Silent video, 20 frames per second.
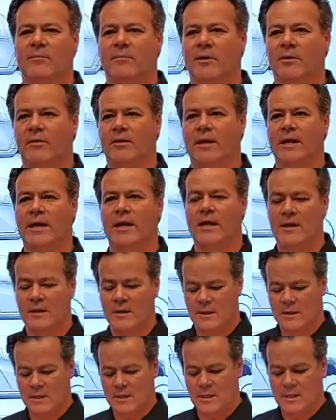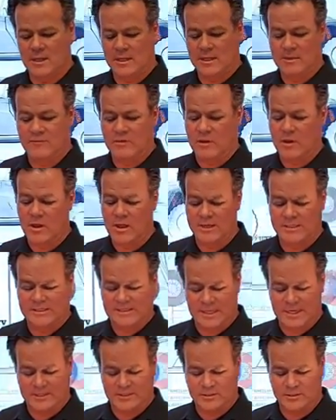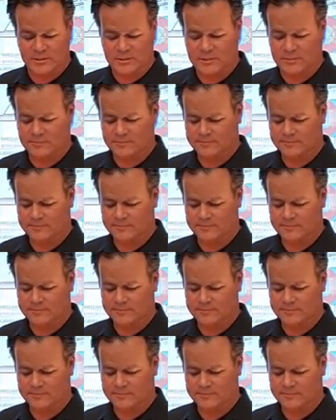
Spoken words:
ability, give you honest answers.